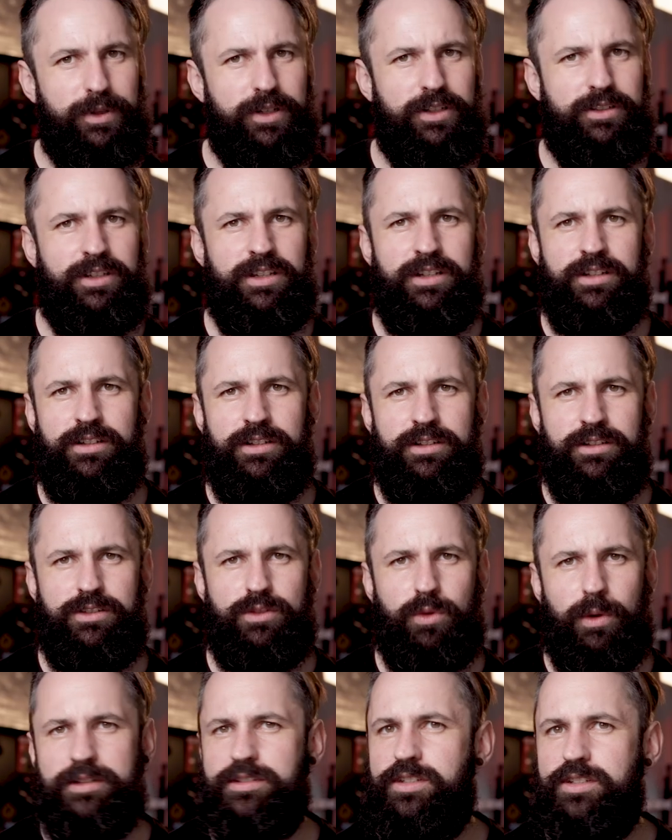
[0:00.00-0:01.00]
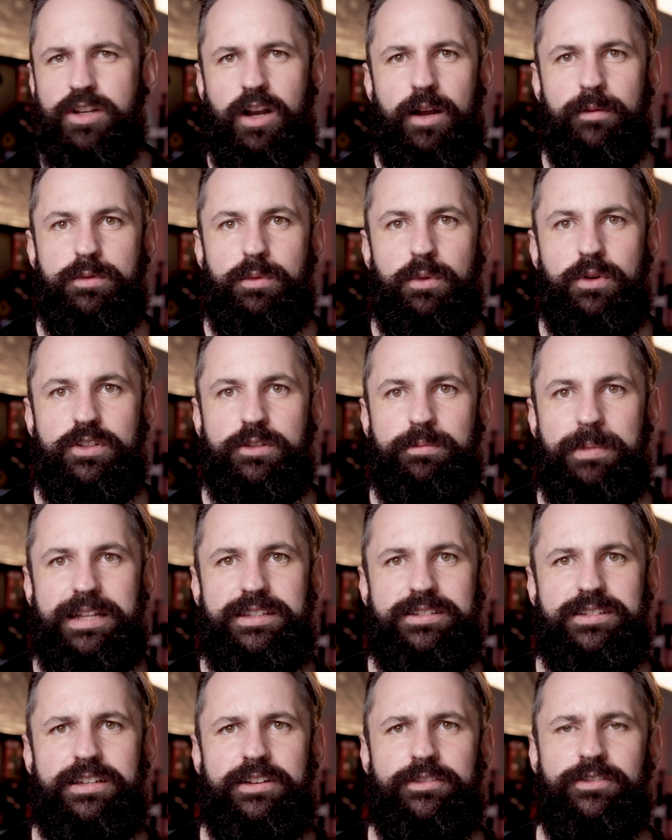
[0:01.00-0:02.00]
but 20 times more
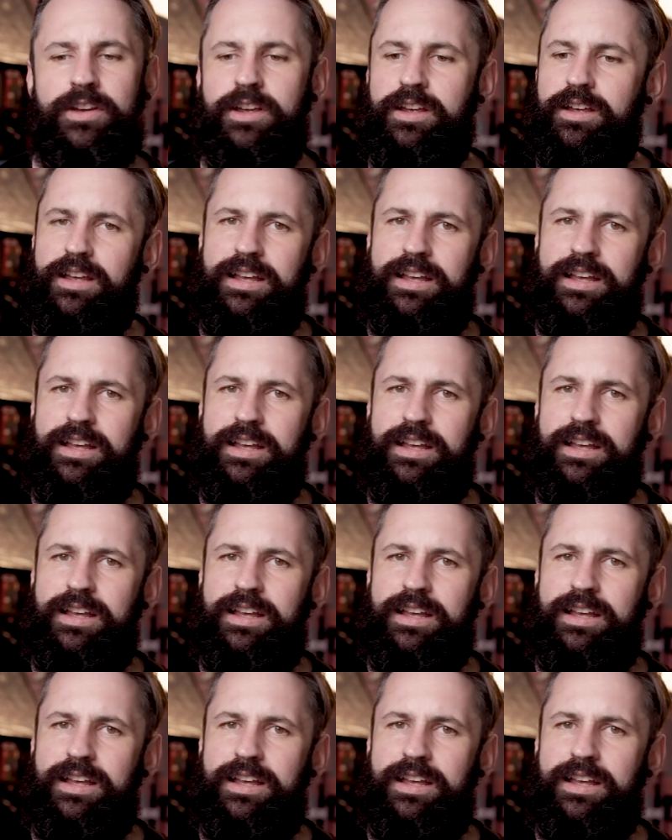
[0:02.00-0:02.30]
expensive.